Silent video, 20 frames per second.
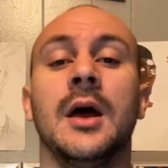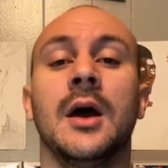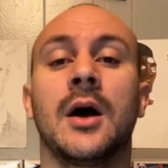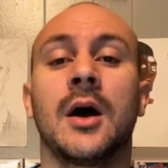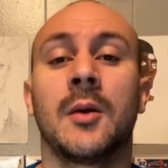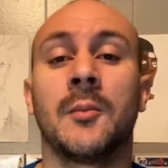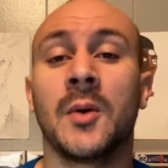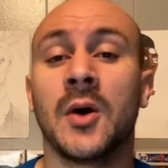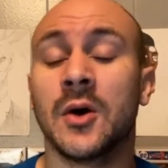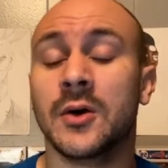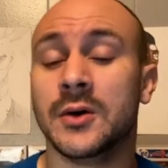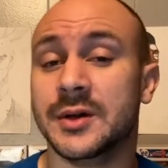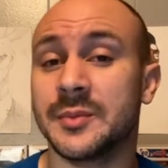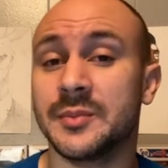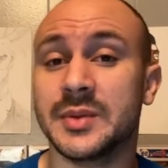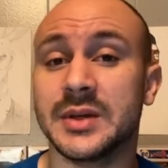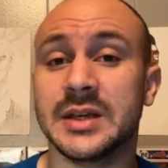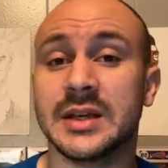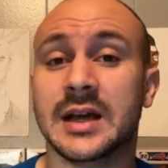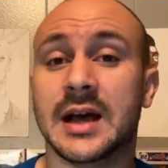Hamon can
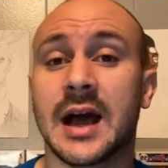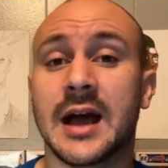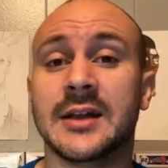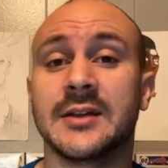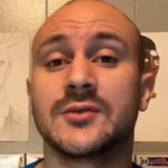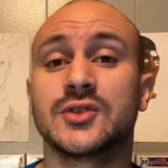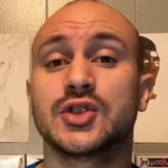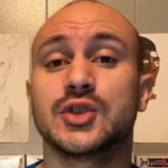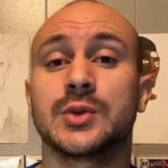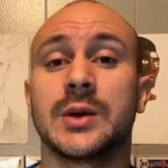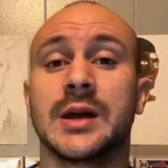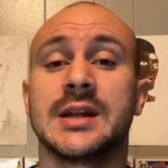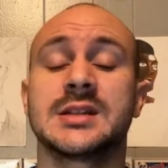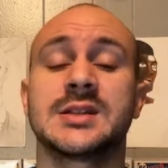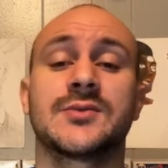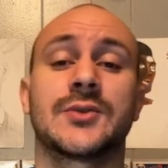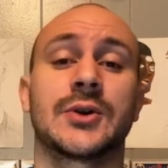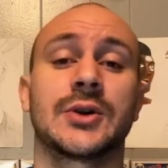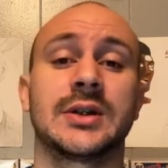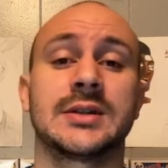be kind of
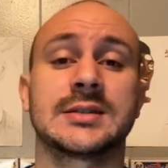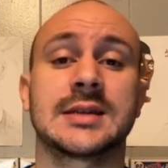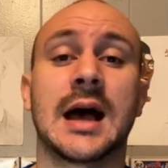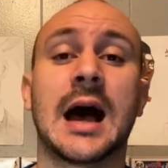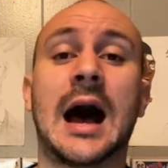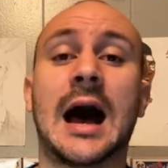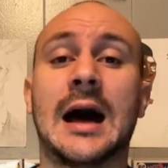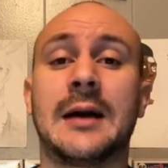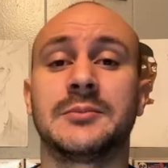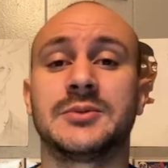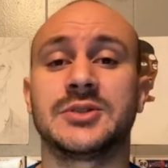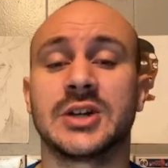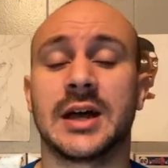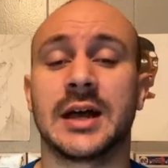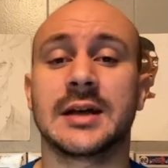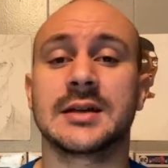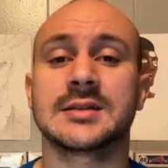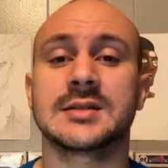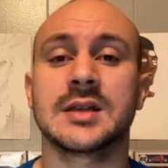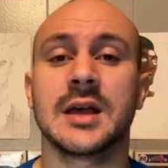transferred into
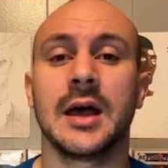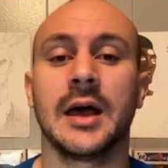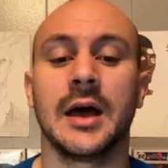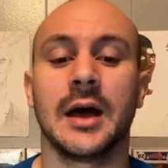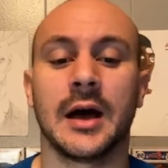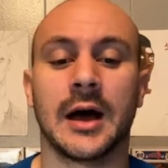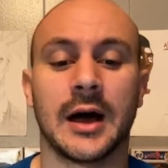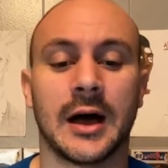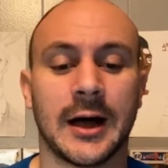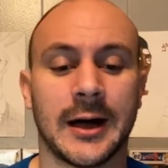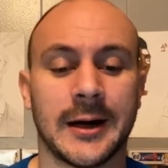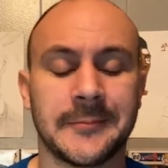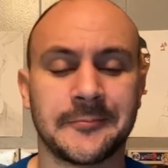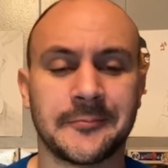objects. I